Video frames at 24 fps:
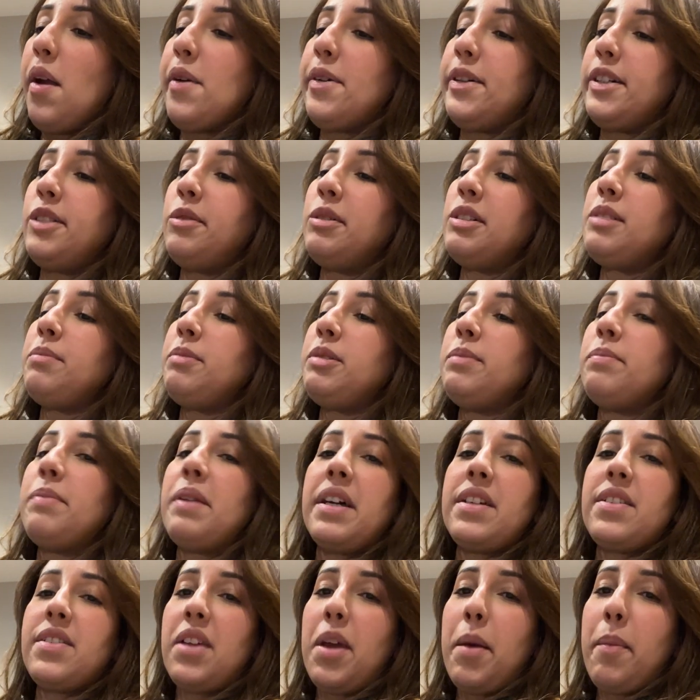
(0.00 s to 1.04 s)
I want to be
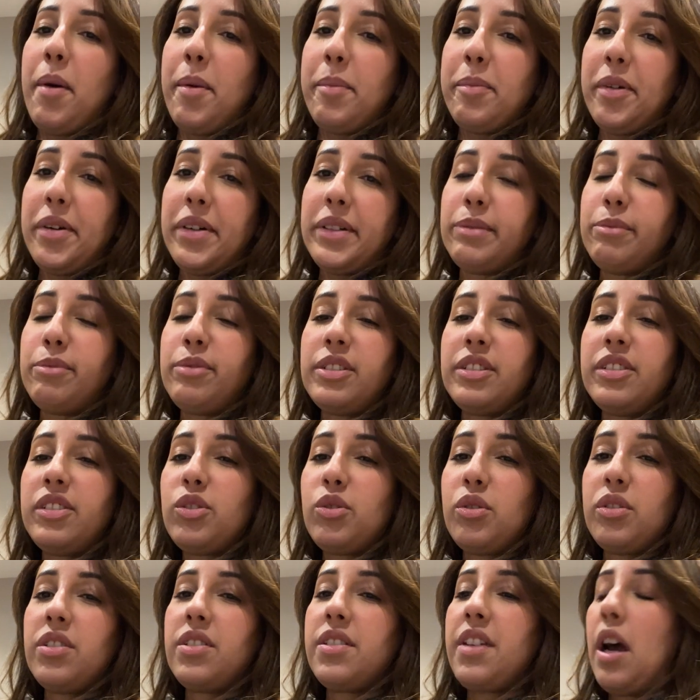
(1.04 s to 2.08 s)
blasé, but I'm not. I'm very
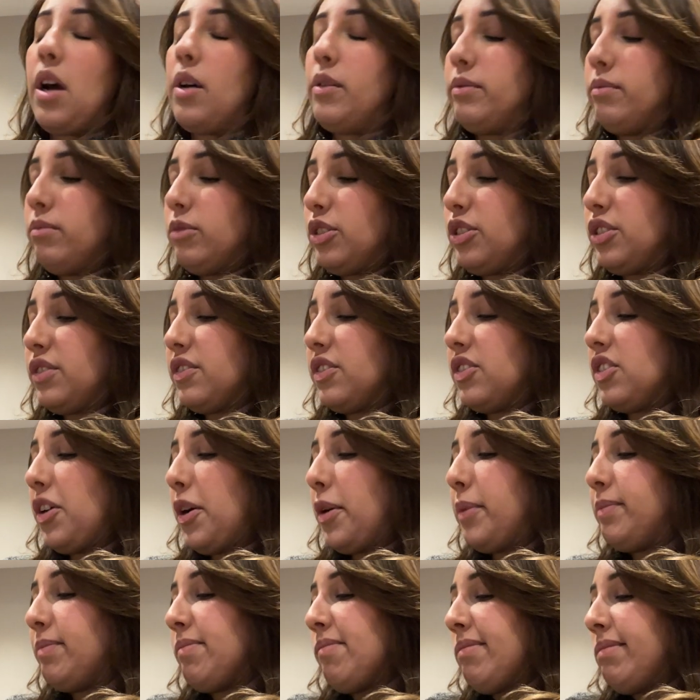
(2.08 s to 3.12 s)
stressed out most of the time.